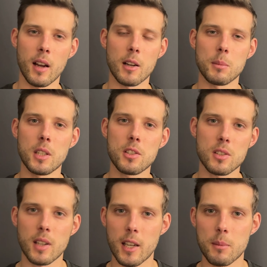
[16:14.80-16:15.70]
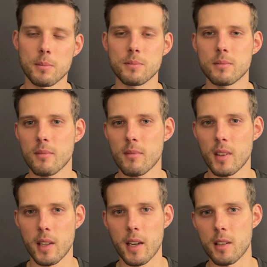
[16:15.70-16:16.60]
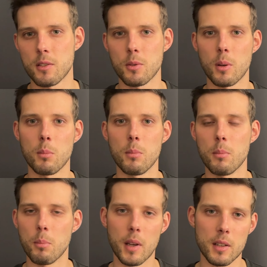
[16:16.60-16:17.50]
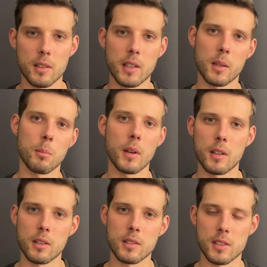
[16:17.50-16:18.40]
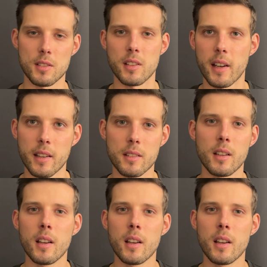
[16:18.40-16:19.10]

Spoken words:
each time getting to a better and better design,